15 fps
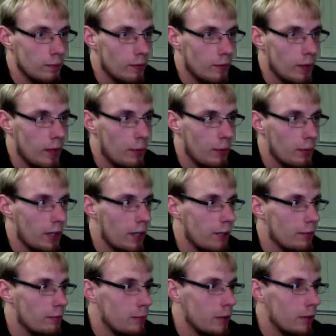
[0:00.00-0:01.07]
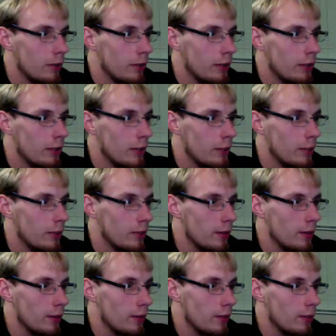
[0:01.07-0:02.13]
And I'm kind of mirroring them
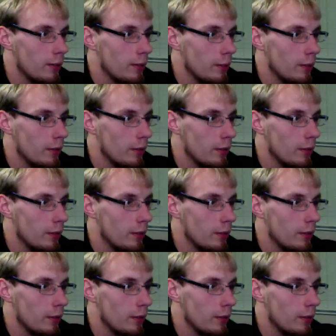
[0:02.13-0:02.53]
in similar